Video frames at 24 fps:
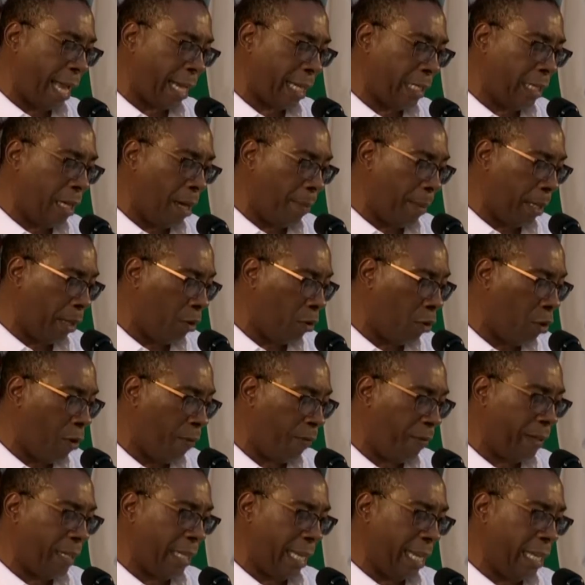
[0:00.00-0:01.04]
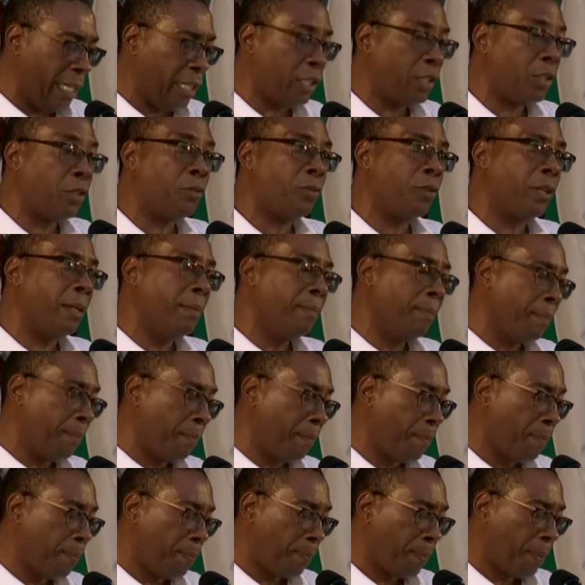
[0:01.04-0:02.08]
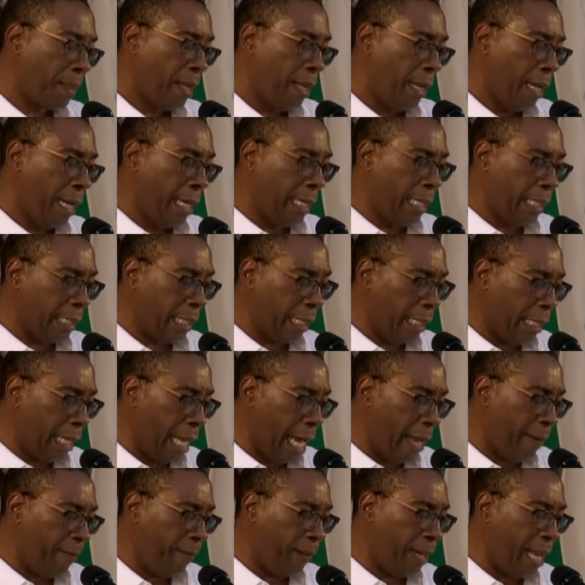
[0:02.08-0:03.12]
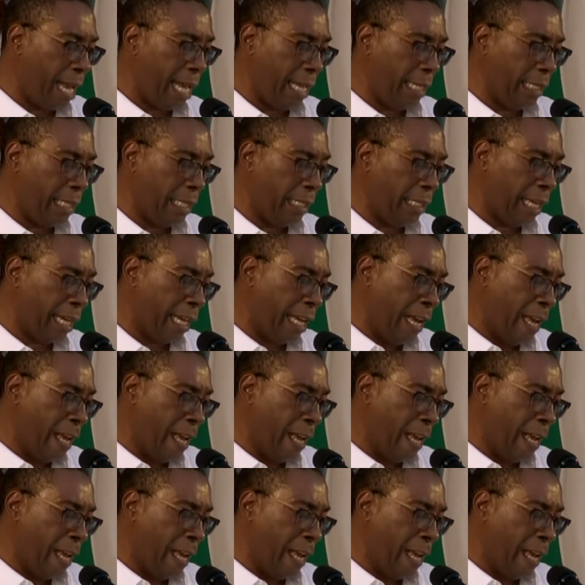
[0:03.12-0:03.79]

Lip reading: economic growth in the industry. It is a lifeline in the